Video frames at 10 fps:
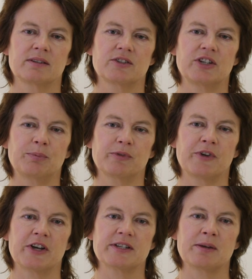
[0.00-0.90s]
she
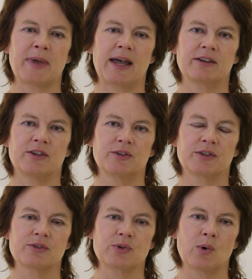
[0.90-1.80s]
prefers a man who
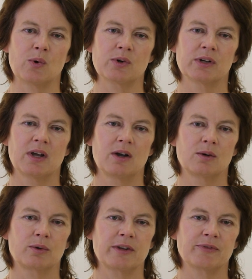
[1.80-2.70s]
can talk
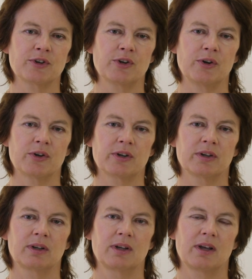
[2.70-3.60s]
or even cook
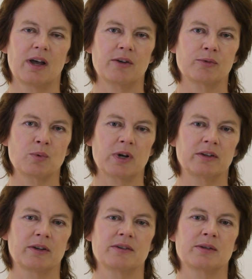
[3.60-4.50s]
over
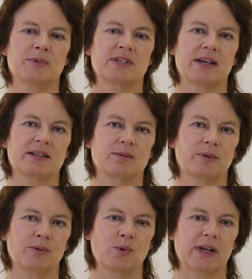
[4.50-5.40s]
one who is obsessed
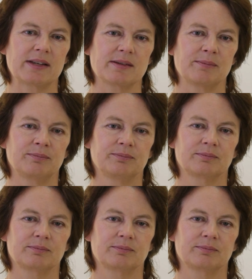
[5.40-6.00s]
with orgasm.